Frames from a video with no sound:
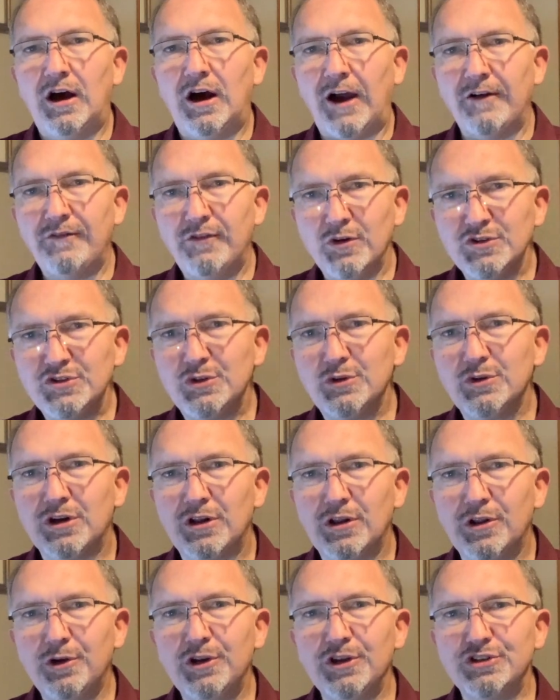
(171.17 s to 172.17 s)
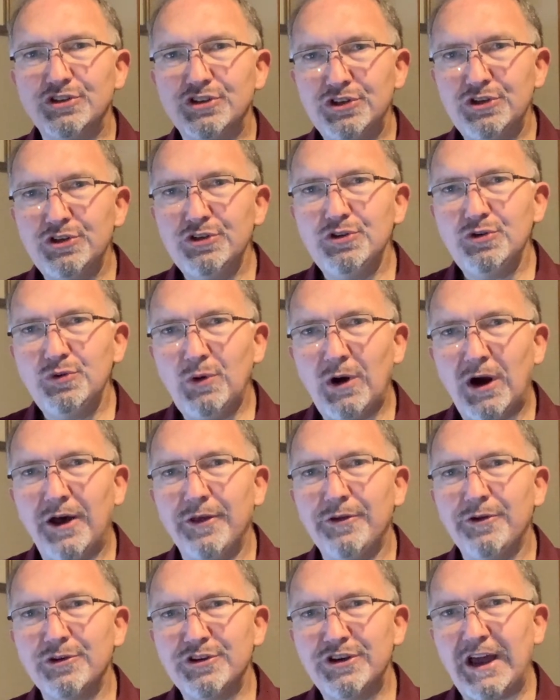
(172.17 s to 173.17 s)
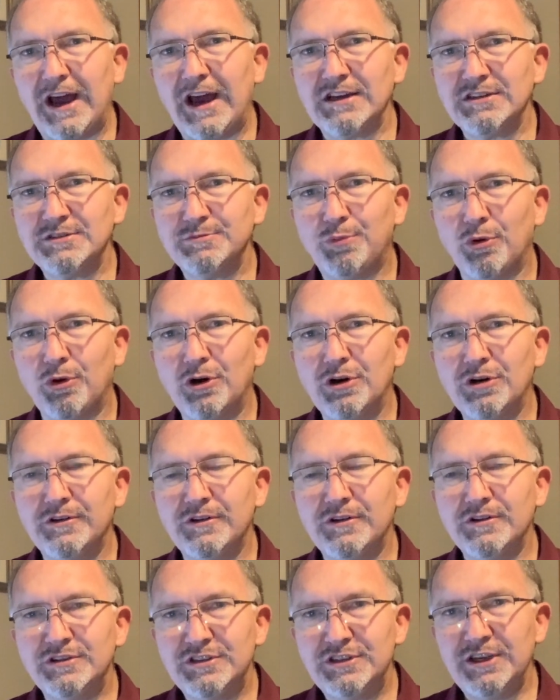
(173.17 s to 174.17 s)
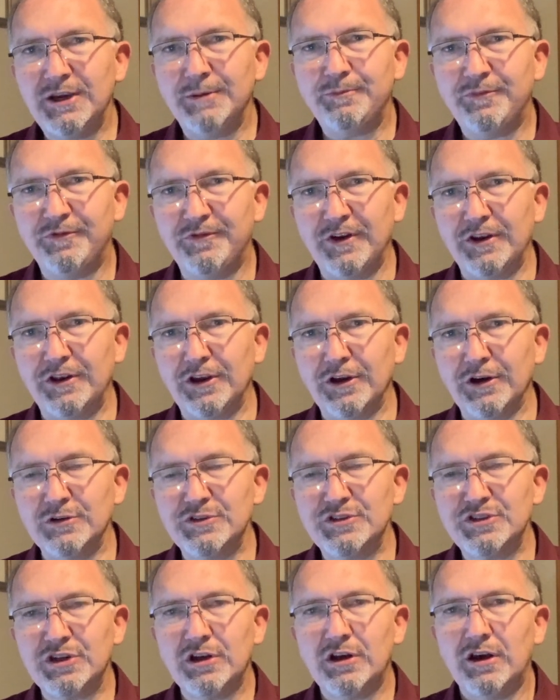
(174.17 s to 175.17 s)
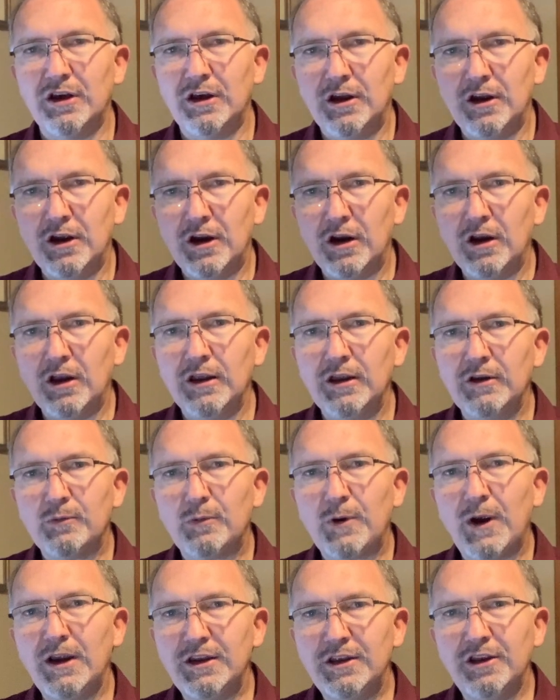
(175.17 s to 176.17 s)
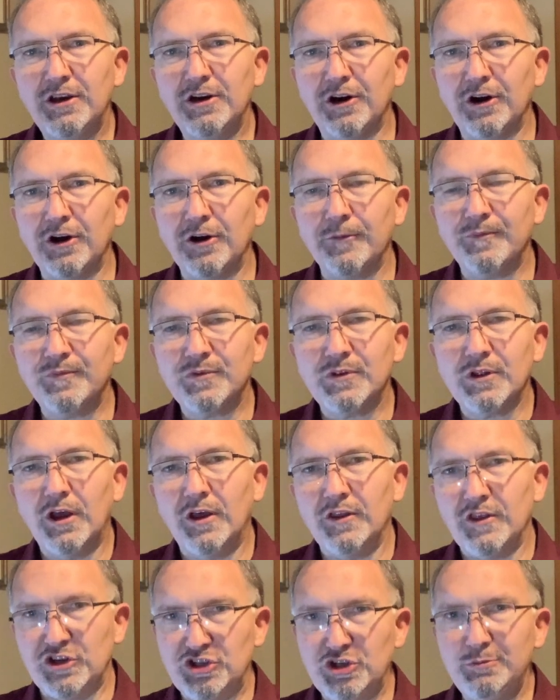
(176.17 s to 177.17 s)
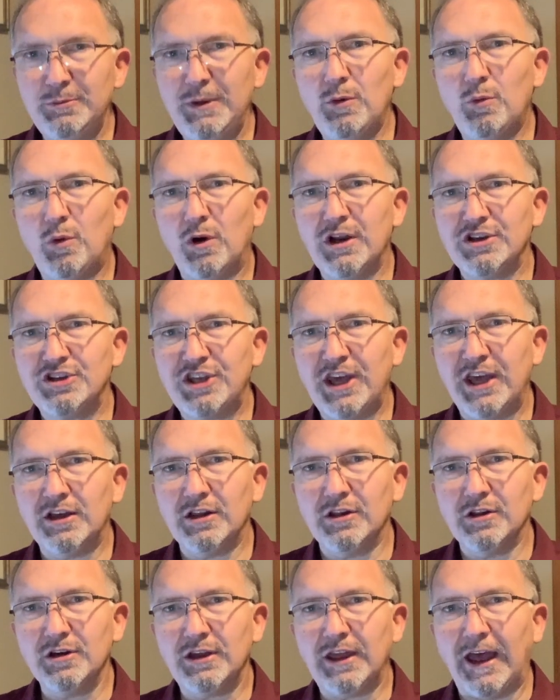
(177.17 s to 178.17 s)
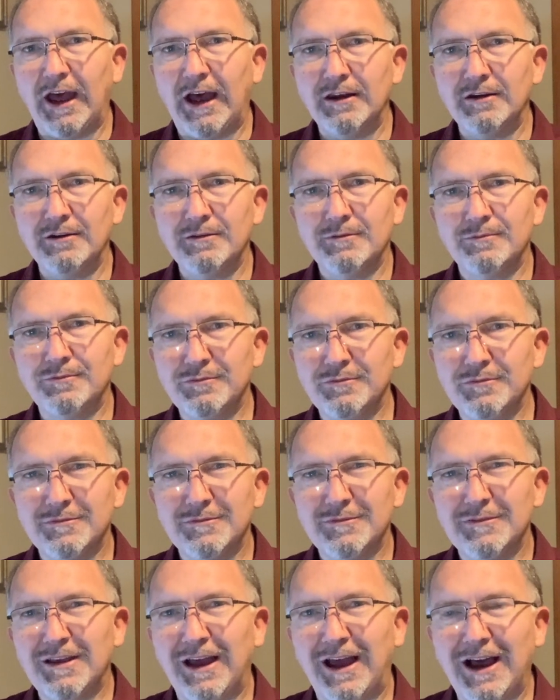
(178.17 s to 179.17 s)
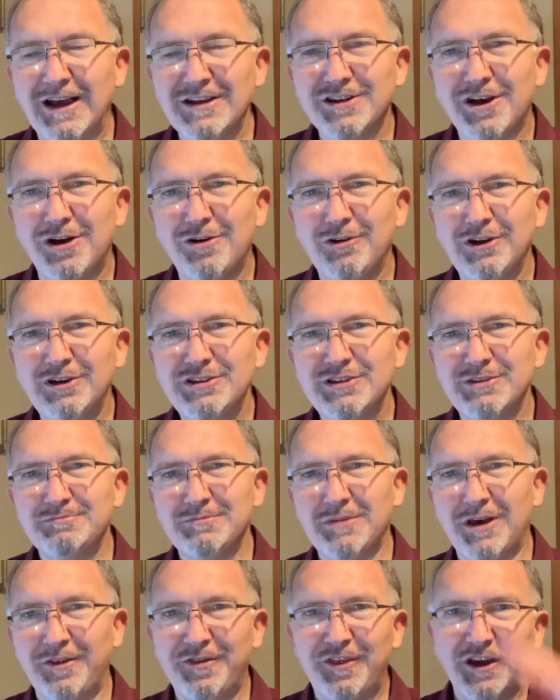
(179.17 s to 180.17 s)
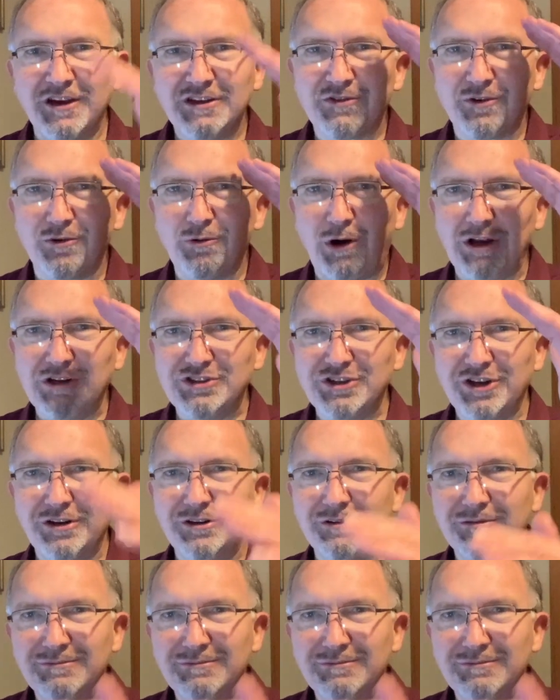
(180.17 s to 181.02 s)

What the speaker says: I've also included 2 other dashboard tip videos right here that you may want to take a look at. As always, thanks for watching.